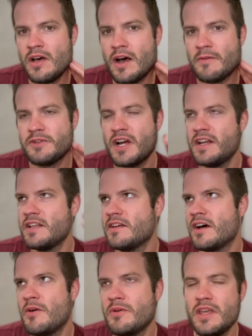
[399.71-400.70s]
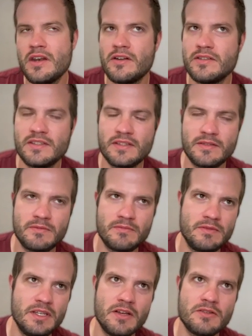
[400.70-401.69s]
I'm trying to hone in on
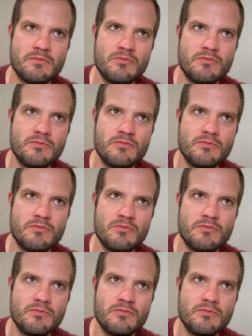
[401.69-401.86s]
you know